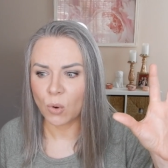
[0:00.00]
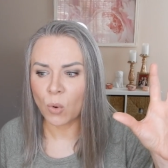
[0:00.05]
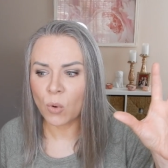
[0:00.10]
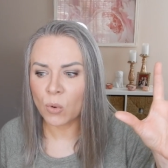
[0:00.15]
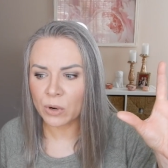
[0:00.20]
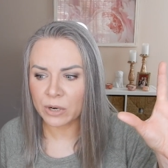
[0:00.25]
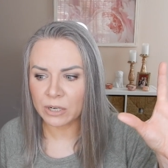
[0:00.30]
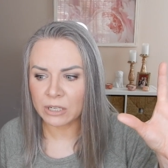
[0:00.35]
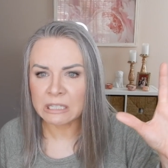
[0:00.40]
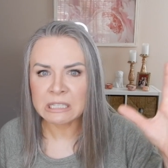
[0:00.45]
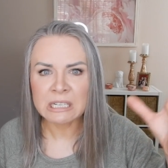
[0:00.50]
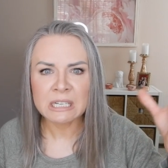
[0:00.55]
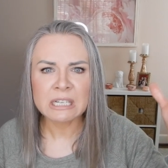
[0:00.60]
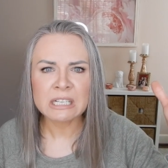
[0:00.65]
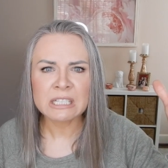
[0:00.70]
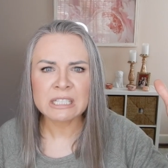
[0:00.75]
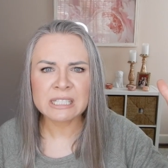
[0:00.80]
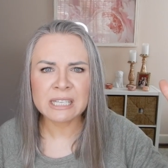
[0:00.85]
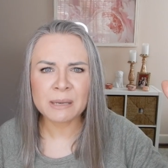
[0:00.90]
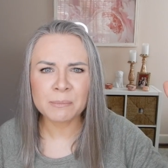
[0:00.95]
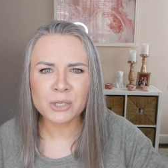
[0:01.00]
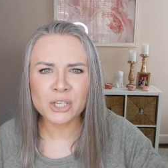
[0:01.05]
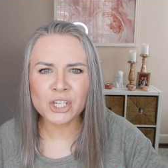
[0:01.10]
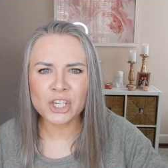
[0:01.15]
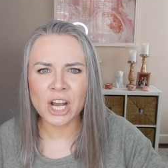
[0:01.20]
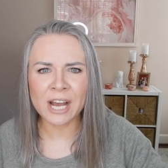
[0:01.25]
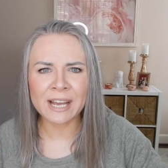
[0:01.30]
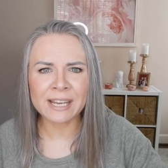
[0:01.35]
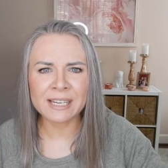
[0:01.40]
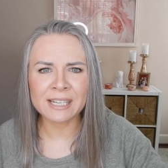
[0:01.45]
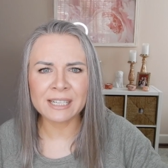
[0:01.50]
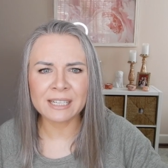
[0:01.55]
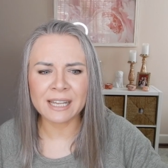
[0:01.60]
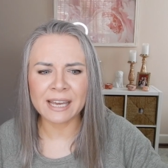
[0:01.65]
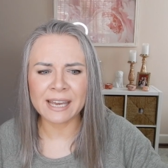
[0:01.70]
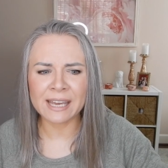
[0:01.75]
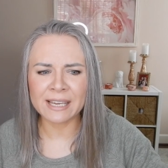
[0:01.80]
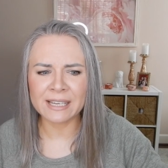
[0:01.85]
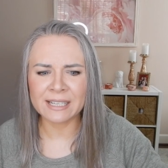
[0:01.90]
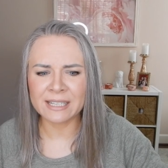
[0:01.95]
or some giant
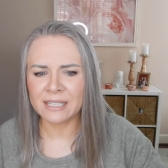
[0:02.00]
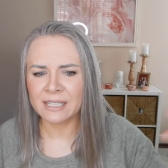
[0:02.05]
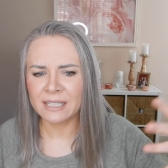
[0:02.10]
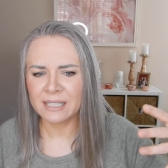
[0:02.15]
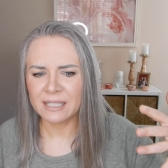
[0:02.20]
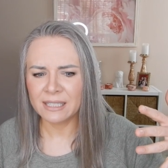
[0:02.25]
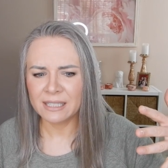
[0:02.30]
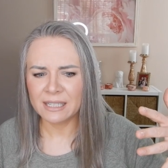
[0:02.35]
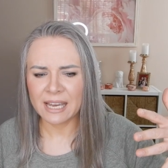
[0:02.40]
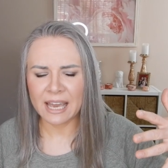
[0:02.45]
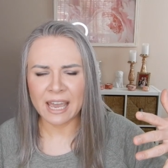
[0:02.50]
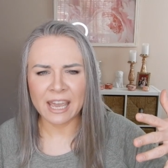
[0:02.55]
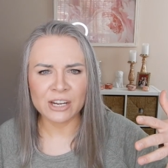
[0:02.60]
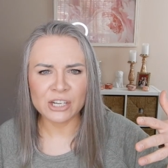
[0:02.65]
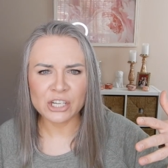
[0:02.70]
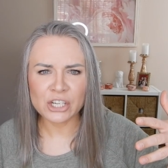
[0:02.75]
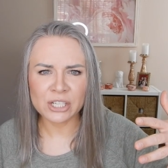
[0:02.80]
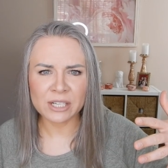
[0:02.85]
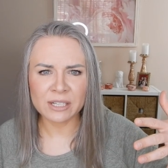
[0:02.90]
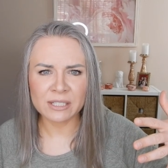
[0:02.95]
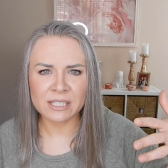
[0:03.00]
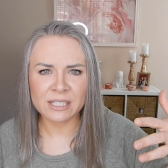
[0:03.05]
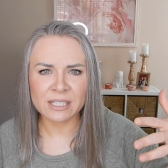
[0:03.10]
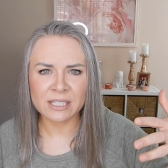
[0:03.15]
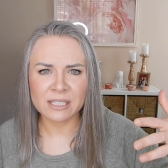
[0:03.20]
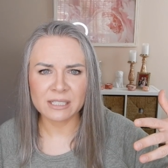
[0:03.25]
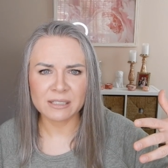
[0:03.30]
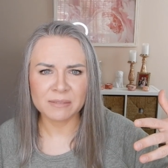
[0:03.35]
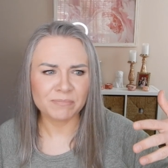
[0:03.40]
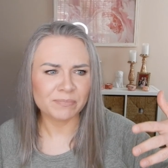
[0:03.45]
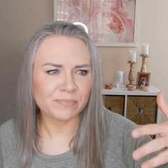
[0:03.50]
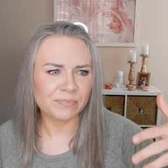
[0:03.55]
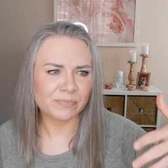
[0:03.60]
like ancient